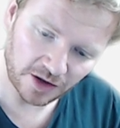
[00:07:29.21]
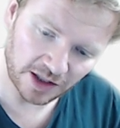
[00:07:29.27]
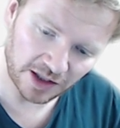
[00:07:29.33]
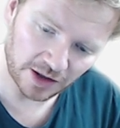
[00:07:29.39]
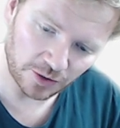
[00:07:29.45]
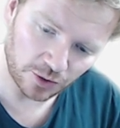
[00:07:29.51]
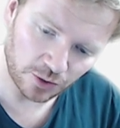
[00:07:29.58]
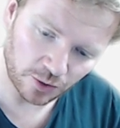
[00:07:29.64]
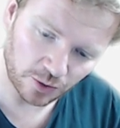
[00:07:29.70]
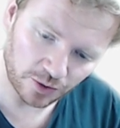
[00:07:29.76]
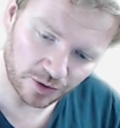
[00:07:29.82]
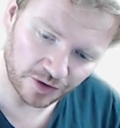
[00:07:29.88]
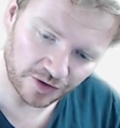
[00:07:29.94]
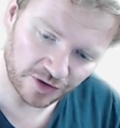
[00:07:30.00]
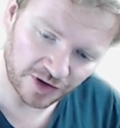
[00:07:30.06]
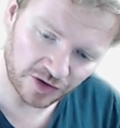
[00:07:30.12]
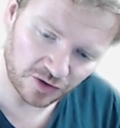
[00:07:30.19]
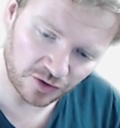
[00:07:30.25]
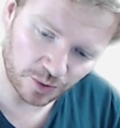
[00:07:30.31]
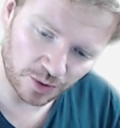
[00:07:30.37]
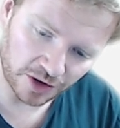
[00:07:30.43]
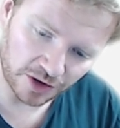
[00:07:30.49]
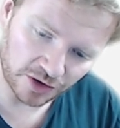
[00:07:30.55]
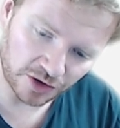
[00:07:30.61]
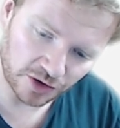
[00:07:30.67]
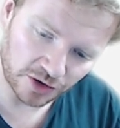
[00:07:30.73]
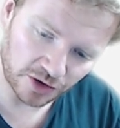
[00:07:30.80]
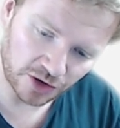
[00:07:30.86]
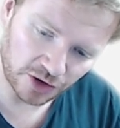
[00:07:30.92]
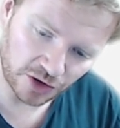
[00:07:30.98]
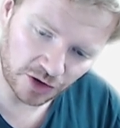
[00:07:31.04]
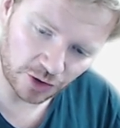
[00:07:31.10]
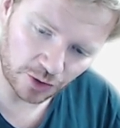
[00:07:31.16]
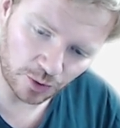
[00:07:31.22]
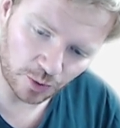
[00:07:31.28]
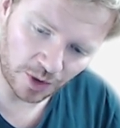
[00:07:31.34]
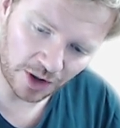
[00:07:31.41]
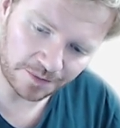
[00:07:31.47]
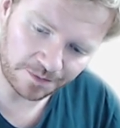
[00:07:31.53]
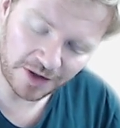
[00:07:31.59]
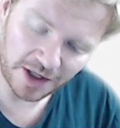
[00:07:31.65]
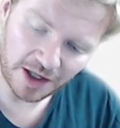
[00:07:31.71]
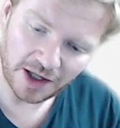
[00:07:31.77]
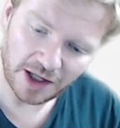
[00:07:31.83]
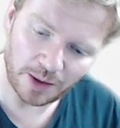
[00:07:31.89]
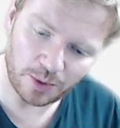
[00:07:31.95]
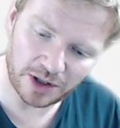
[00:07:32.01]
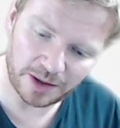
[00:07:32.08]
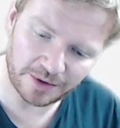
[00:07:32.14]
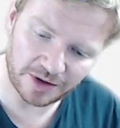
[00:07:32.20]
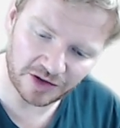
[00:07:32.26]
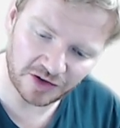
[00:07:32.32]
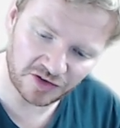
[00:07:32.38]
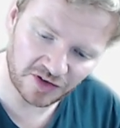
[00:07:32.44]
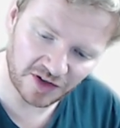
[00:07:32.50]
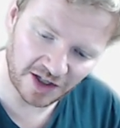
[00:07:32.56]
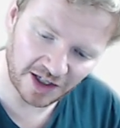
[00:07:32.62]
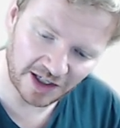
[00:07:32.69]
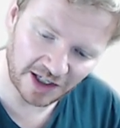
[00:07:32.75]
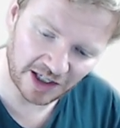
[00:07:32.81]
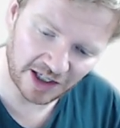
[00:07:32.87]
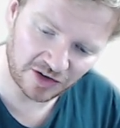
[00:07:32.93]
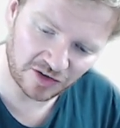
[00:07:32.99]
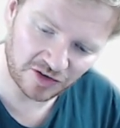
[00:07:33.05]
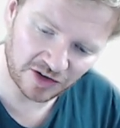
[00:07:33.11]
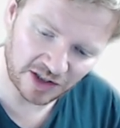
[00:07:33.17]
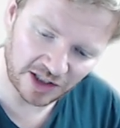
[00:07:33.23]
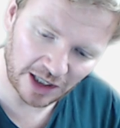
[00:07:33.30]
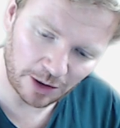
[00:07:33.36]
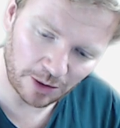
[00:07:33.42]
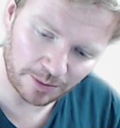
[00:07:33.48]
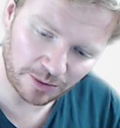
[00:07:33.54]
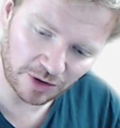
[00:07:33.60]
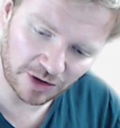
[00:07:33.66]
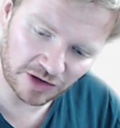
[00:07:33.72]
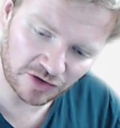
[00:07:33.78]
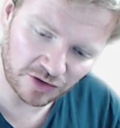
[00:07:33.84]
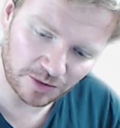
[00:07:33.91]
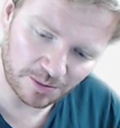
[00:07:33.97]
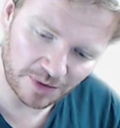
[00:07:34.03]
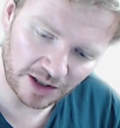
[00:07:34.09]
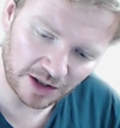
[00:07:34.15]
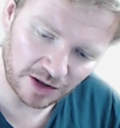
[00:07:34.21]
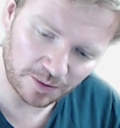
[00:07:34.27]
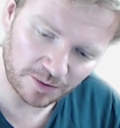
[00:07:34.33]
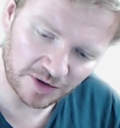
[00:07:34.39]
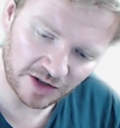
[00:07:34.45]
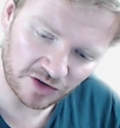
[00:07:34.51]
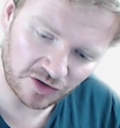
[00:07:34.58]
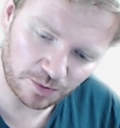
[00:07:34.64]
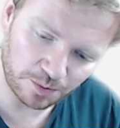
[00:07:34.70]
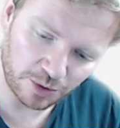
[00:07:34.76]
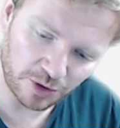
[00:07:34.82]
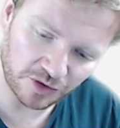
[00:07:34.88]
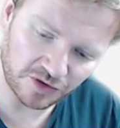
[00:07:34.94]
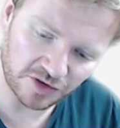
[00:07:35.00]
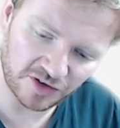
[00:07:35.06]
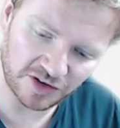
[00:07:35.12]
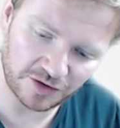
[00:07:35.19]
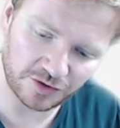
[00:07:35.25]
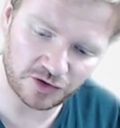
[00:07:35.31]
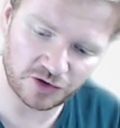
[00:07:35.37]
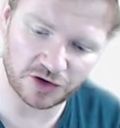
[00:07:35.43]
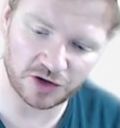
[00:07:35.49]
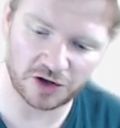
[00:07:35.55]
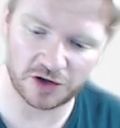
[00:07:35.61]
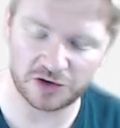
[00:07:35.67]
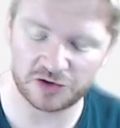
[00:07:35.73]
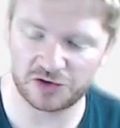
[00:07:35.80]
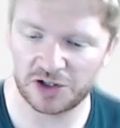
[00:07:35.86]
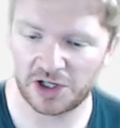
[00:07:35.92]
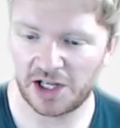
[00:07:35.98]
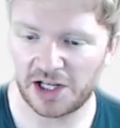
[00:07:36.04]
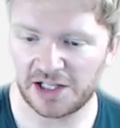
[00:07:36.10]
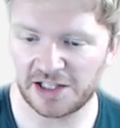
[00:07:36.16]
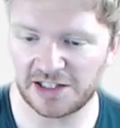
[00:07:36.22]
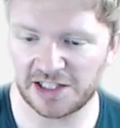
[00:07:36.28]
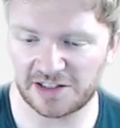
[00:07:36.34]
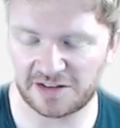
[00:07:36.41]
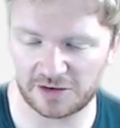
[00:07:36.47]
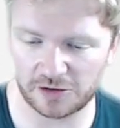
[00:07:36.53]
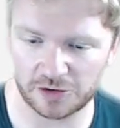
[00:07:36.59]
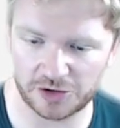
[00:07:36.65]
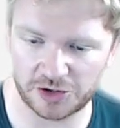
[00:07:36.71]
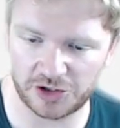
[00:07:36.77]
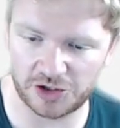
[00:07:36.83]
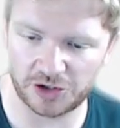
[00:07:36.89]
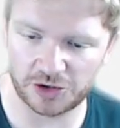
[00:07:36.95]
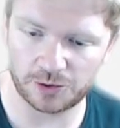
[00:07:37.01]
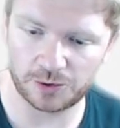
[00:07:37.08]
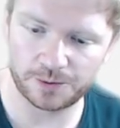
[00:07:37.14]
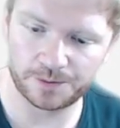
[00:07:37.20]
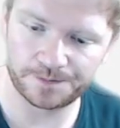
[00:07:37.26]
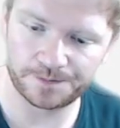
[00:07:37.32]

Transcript: And I'll call this one Q1. And what I'm going to say is that now I'm going to make this positive charge little q.